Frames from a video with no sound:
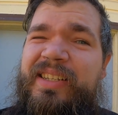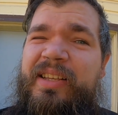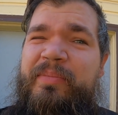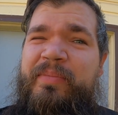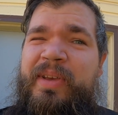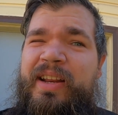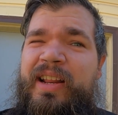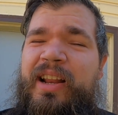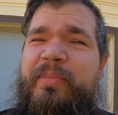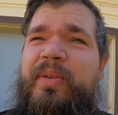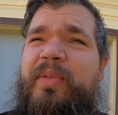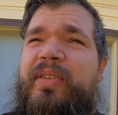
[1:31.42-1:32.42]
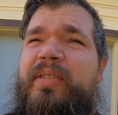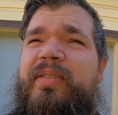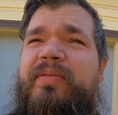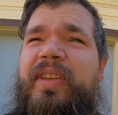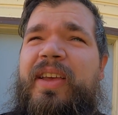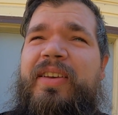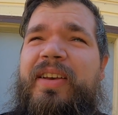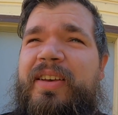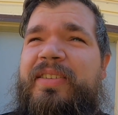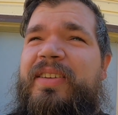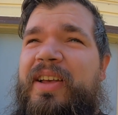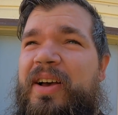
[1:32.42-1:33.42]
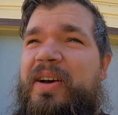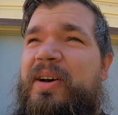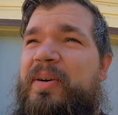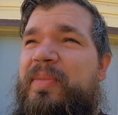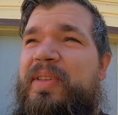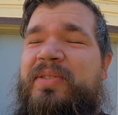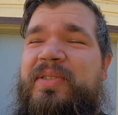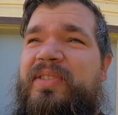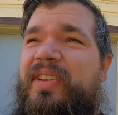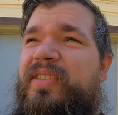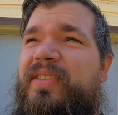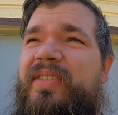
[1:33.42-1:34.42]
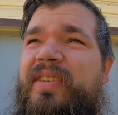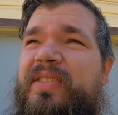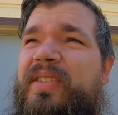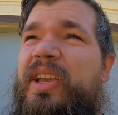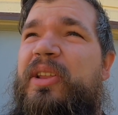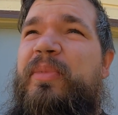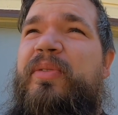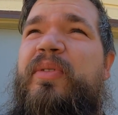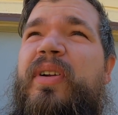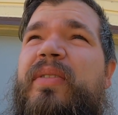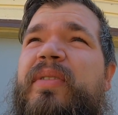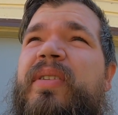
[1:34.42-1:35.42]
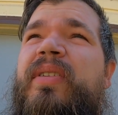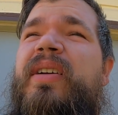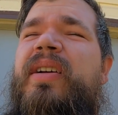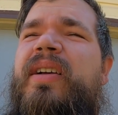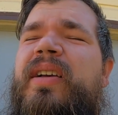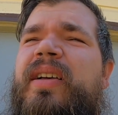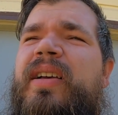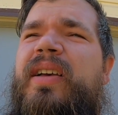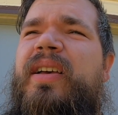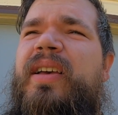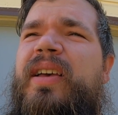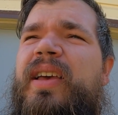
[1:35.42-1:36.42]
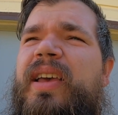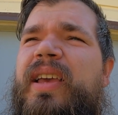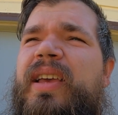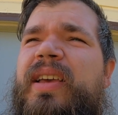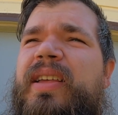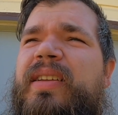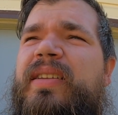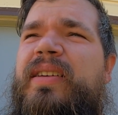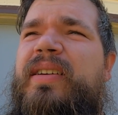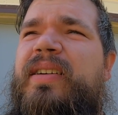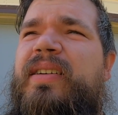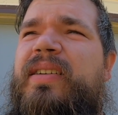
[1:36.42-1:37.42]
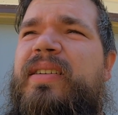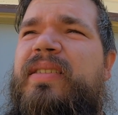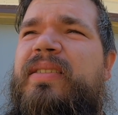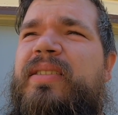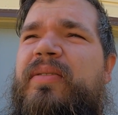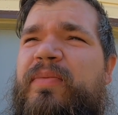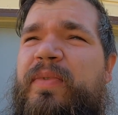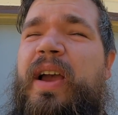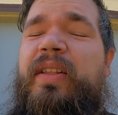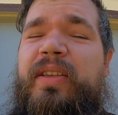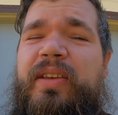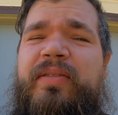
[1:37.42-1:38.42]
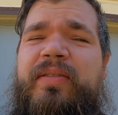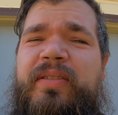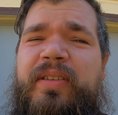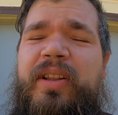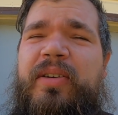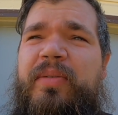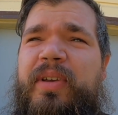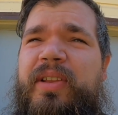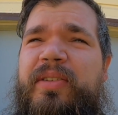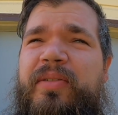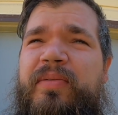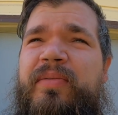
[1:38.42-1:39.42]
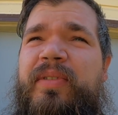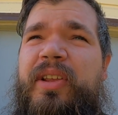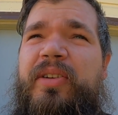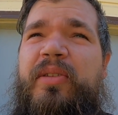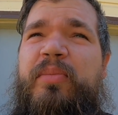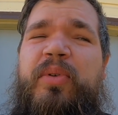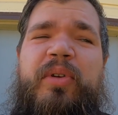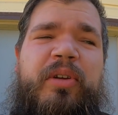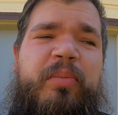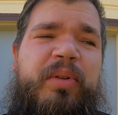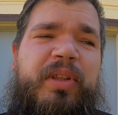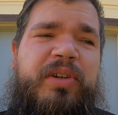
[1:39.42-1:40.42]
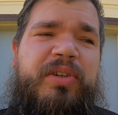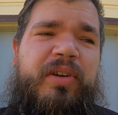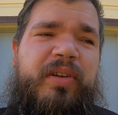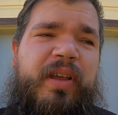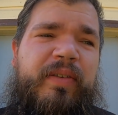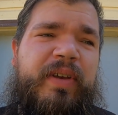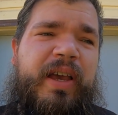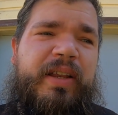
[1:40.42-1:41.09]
it may not have been worth it. It's taken me forever, and finally, you know, getting to the point of completion. I